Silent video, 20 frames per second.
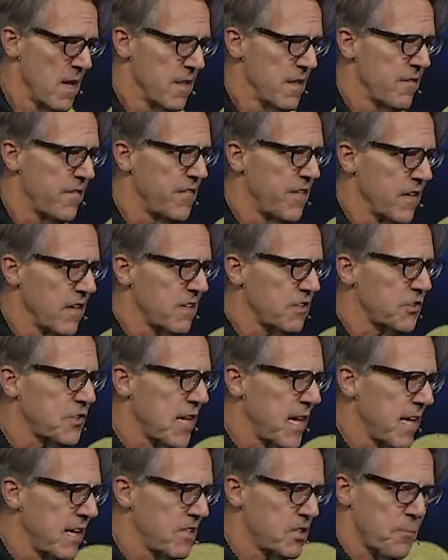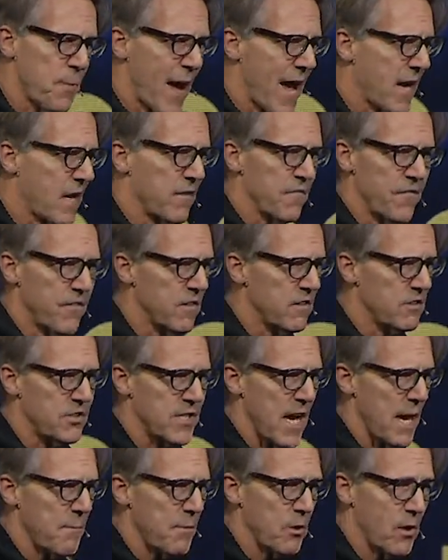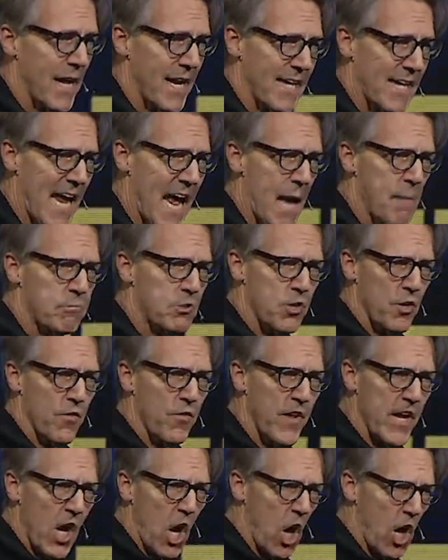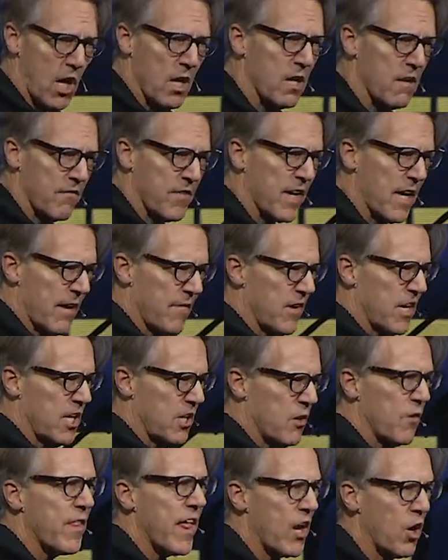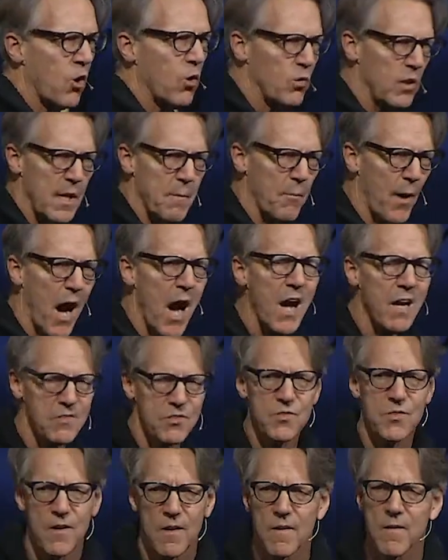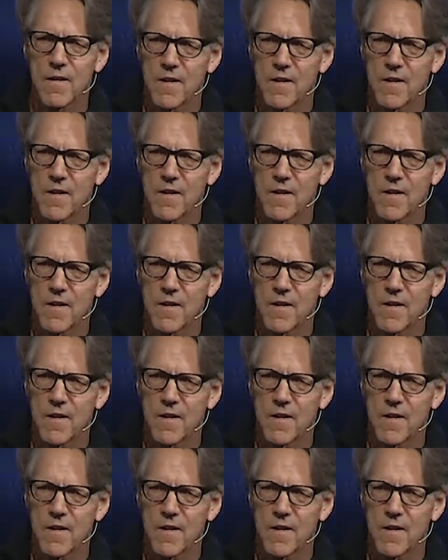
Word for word: The Philistines, back in First Samuel, had captured the Ark of the Covenant. You know, that holy box.